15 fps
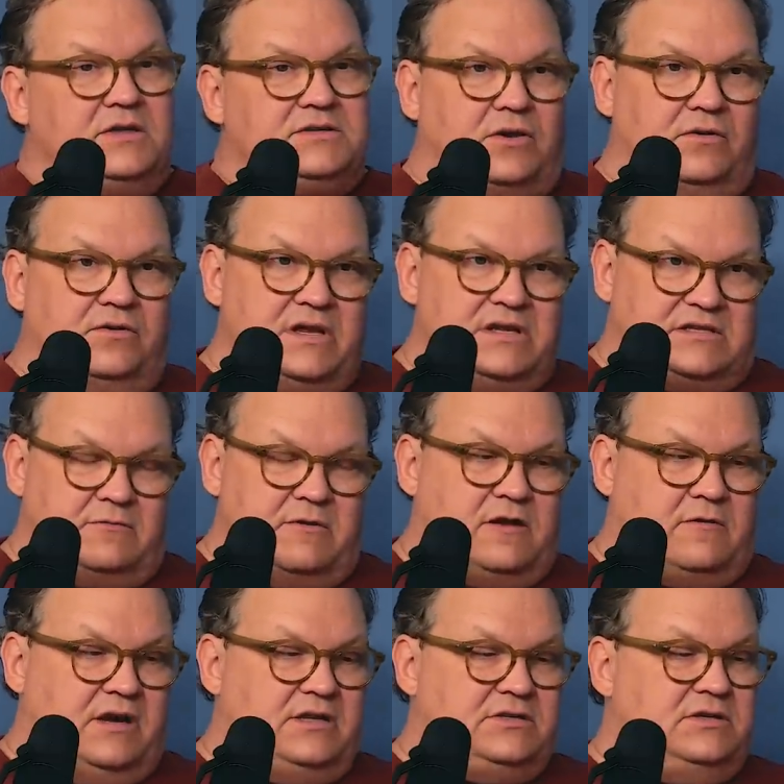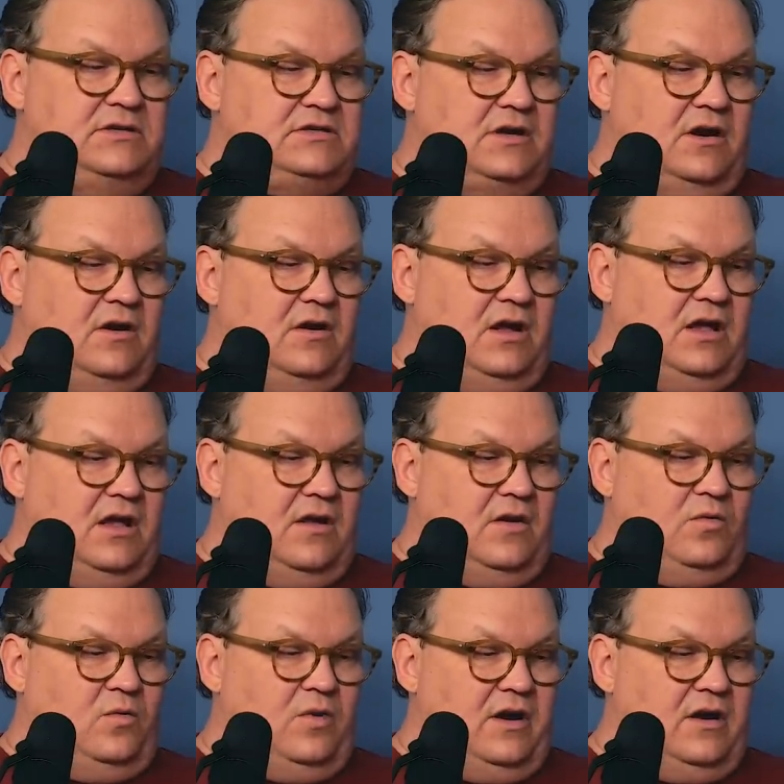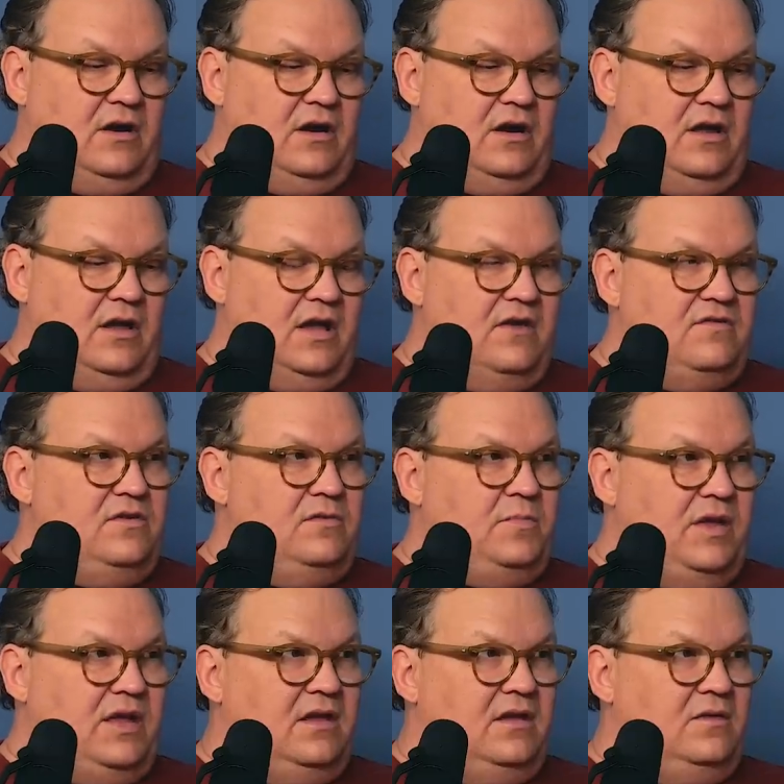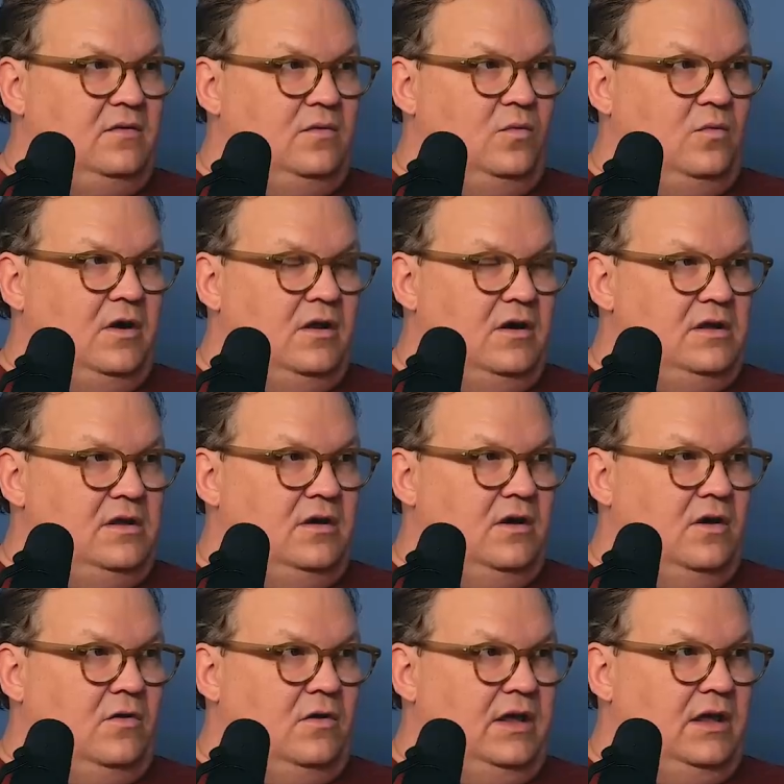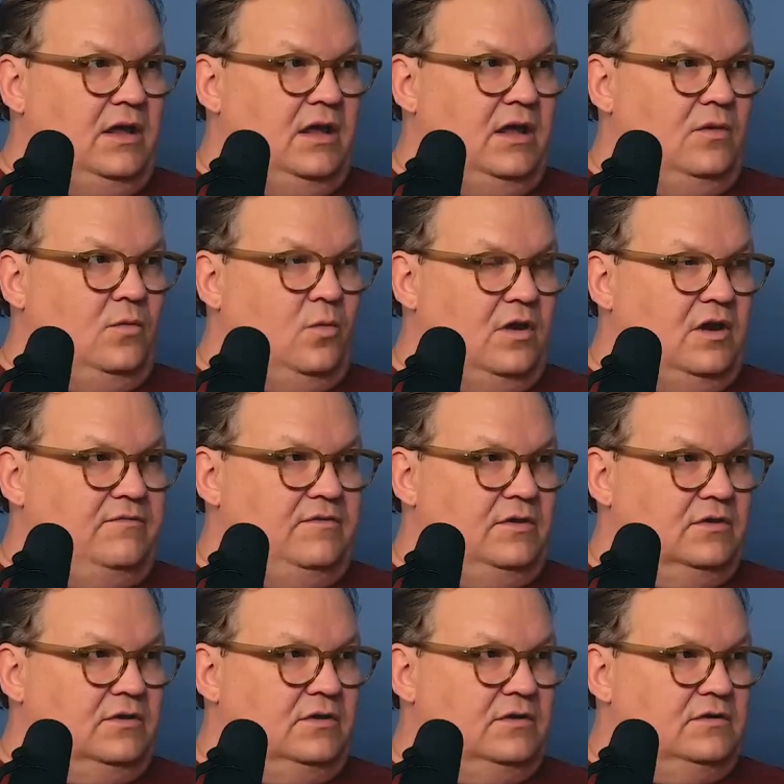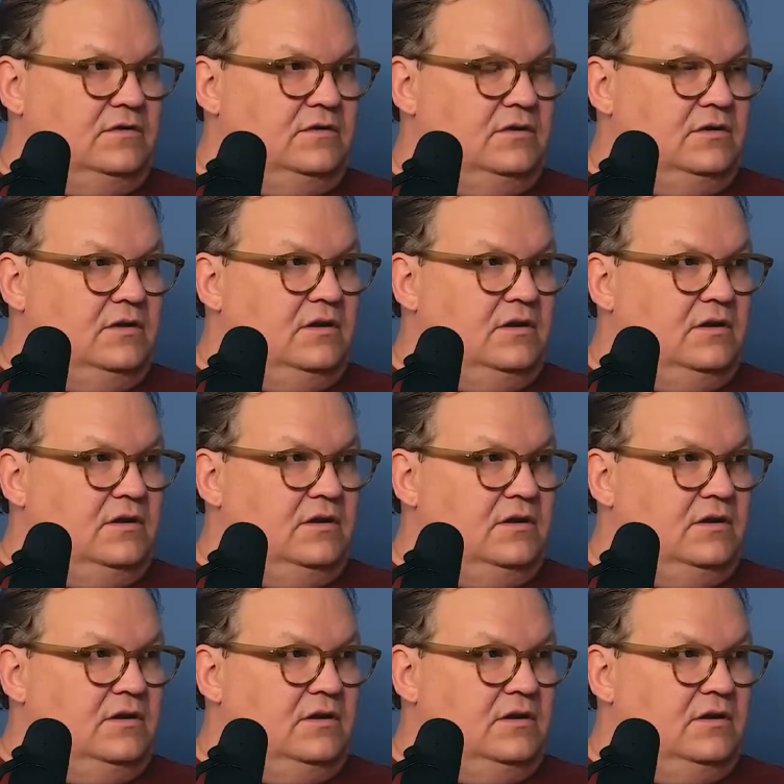So these three questions are, where have you been, where are you going, and what have you learned?